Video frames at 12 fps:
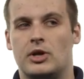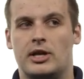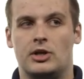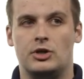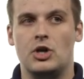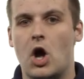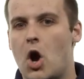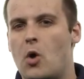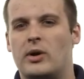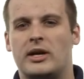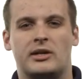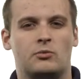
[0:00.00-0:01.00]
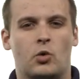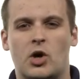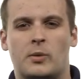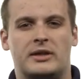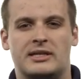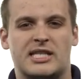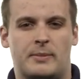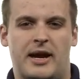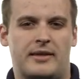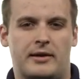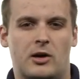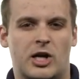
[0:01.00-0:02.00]
know and work with these command
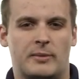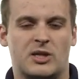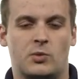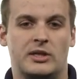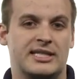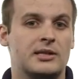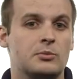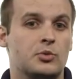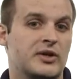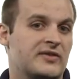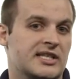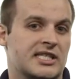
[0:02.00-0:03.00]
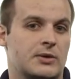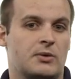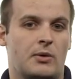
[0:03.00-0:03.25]
line arguments. We didn't previously when we